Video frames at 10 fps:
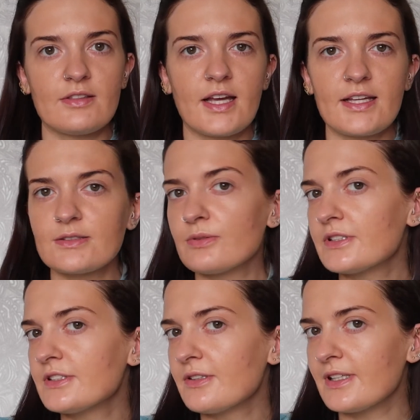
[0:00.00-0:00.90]
That is what
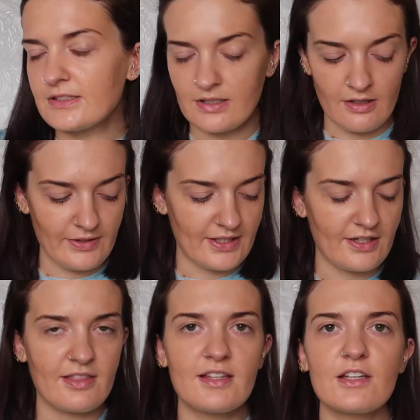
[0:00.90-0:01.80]
it's doing, it's glowing.
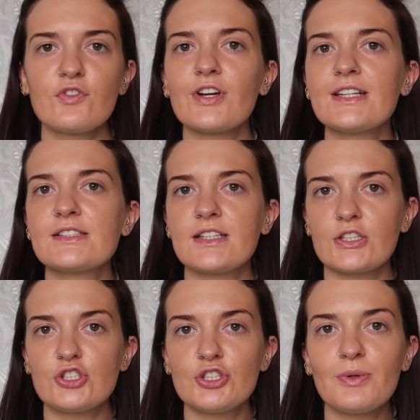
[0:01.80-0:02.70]
And I think if you're into
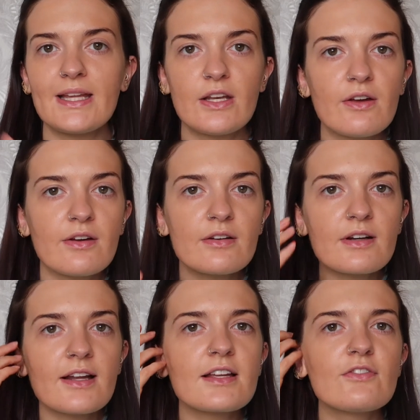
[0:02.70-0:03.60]
that dewy
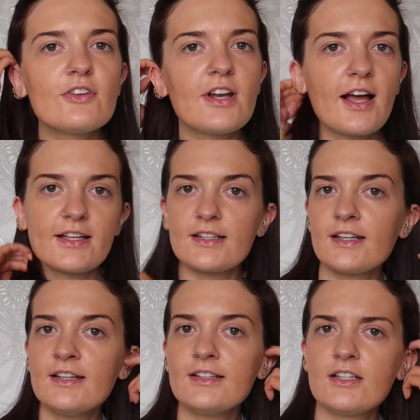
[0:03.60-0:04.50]
look, like if you
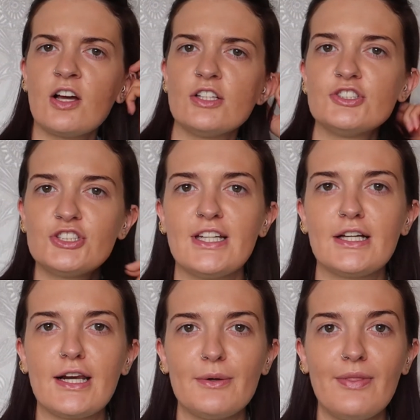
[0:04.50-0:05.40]
like NARS sheer
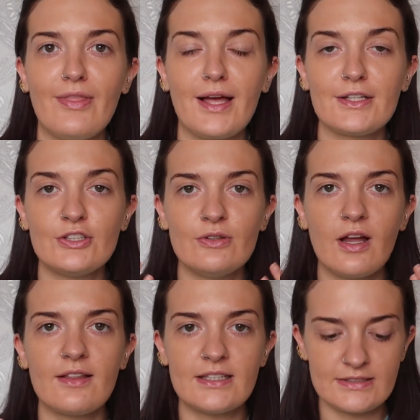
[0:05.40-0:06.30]
glow and that, you
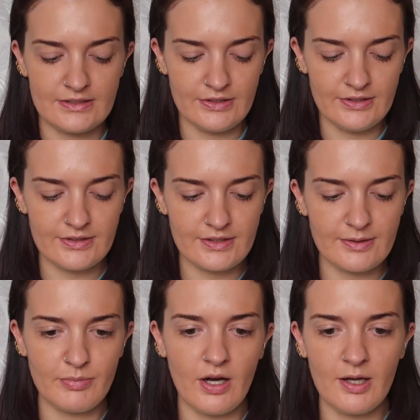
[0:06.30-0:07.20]
like this
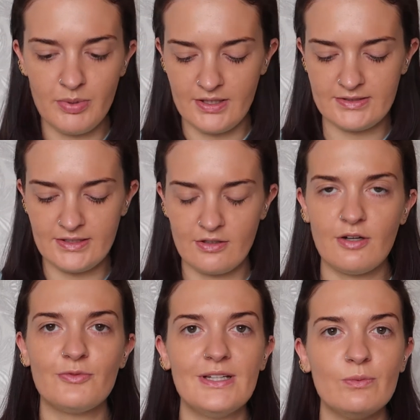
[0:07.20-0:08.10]
look. I personally
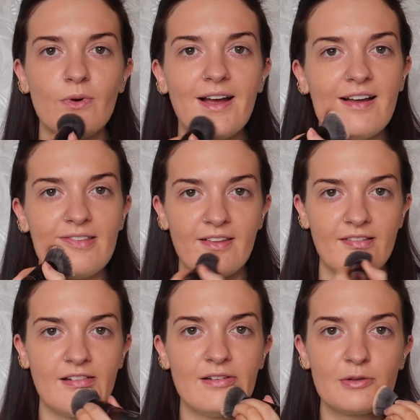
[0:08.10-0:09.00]
can't really wear this
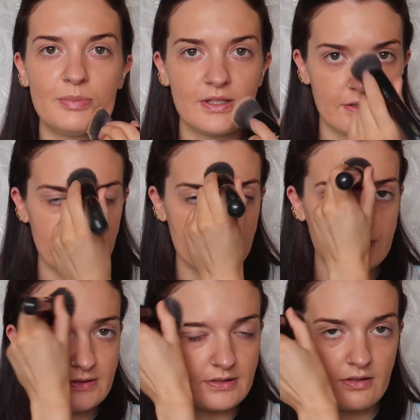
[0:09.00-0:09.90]
look
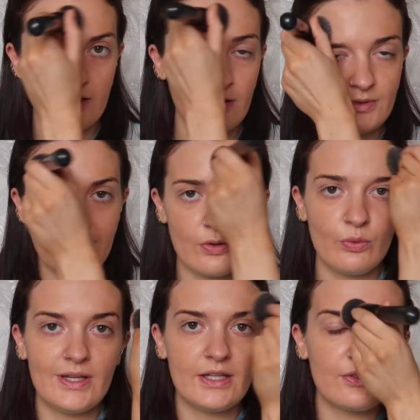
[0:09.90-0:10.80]
because I would get
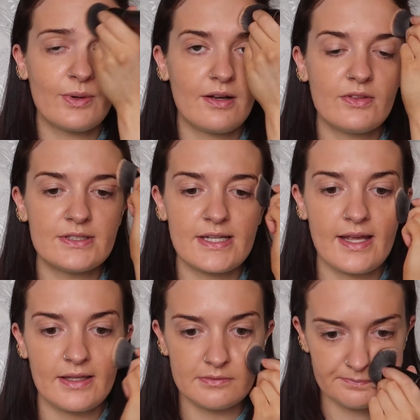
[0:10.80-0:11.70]
oily throughout the
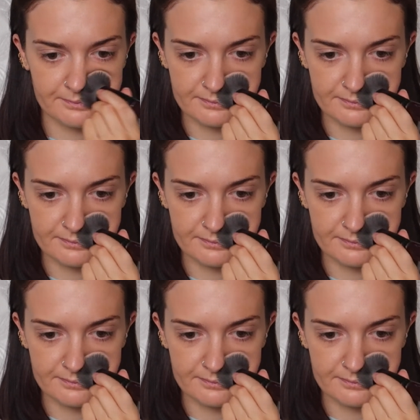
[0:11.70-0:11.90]
day.